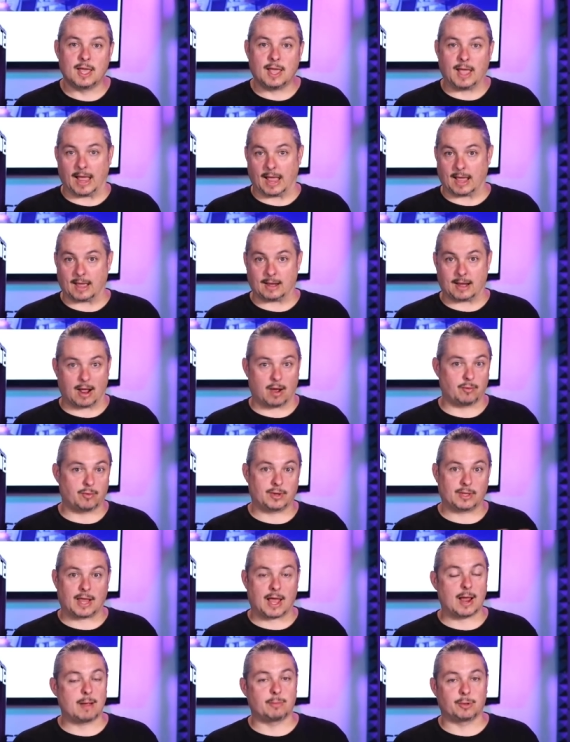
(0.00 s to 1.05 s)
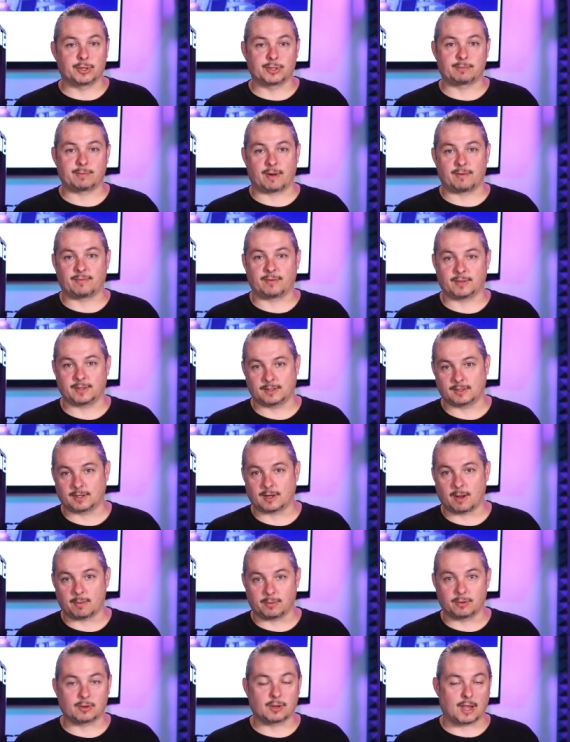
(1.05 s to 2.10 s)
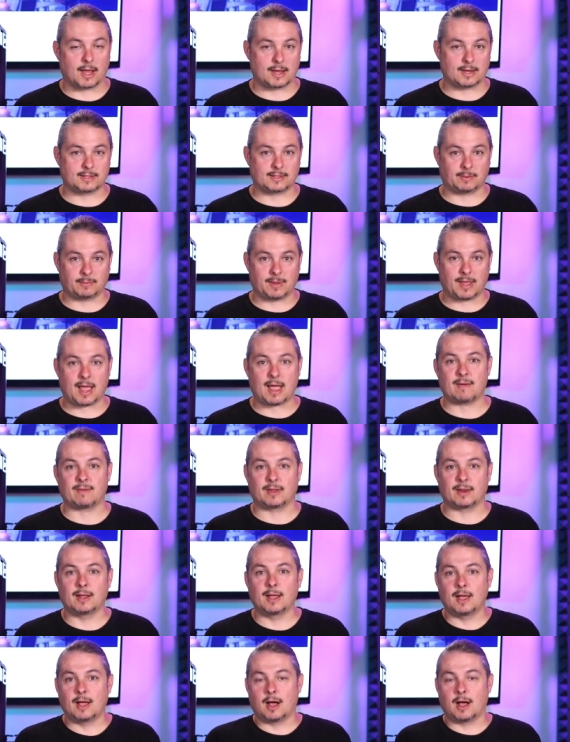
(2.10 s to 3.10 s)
and how reliable it's been for the couple clients that we have it.